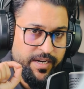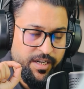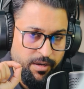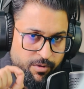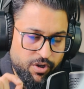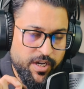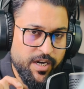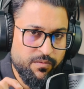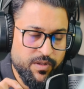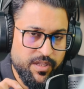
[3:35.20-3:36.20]
can
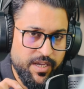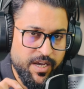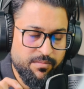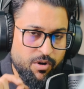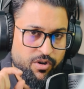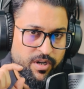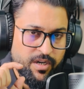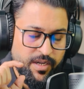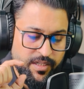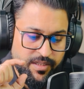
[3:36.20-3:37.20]
communicate with AI model
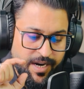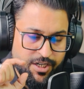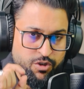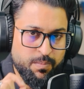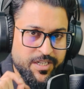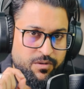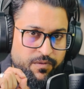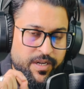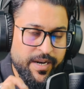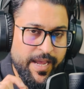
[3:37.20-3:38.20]
in that
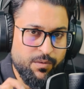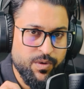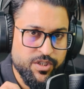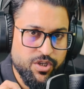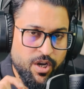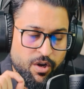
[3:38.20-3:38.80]
specific language